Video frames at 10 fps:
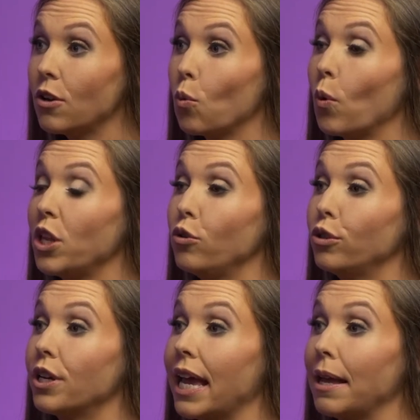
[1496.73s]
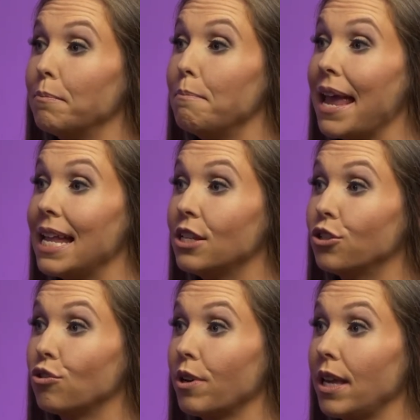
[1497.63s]
When you look at
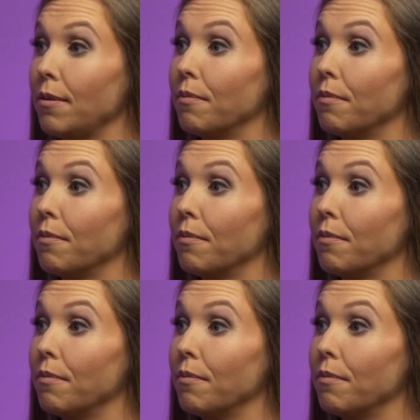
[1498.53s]
mainstream